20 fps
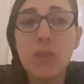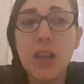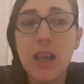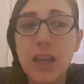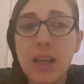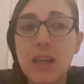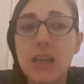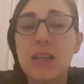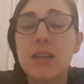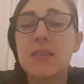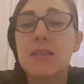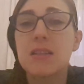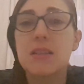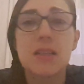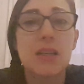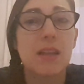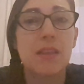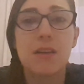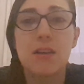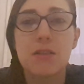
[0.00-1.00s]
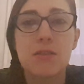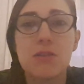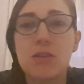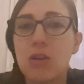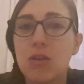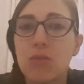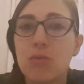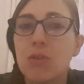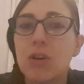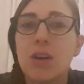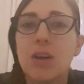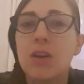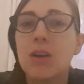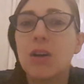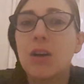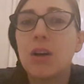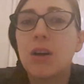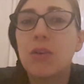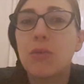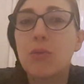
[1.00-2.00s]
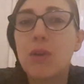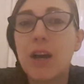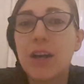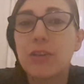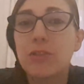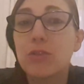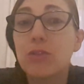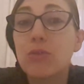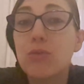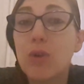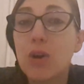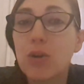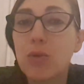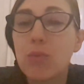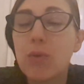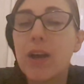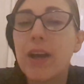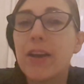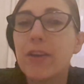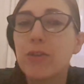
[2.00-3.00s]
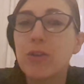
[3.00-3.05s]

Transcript: Again, as I said, there is no right or wrong way.